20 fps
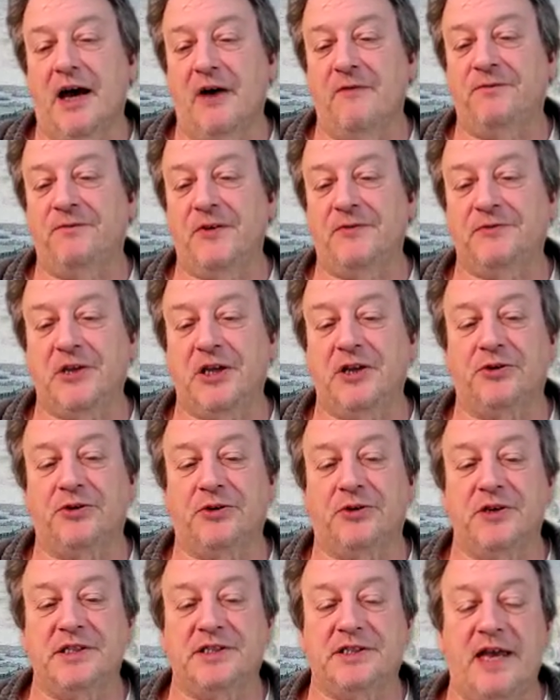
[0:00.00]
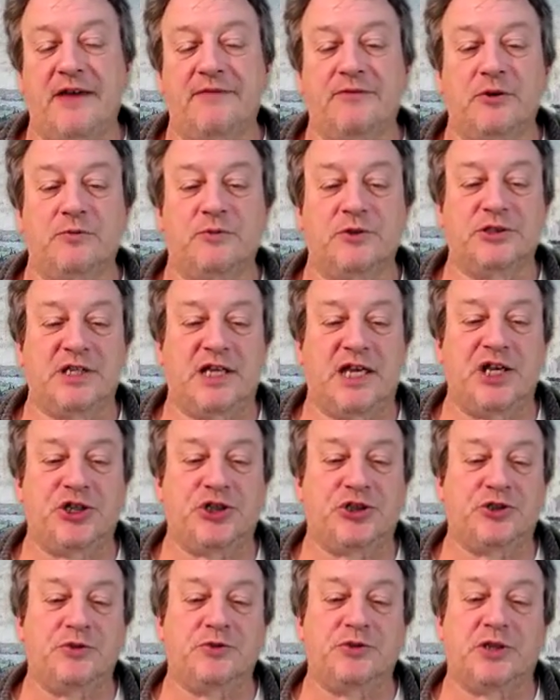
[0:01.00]
of 1537 was
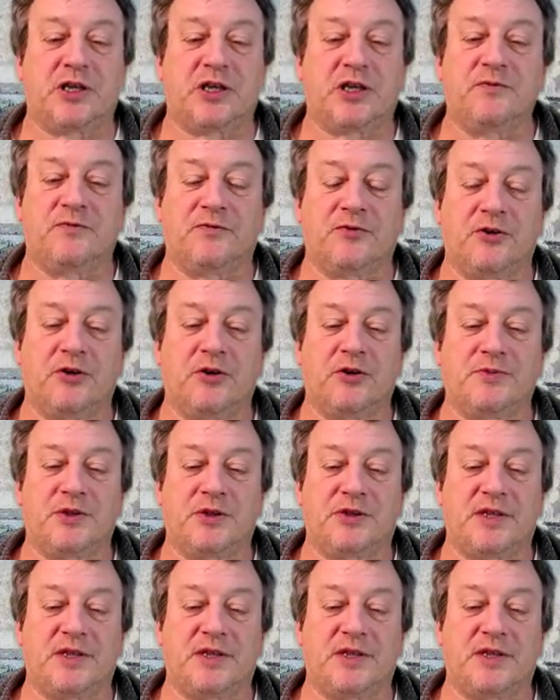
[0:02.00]
issued to confirm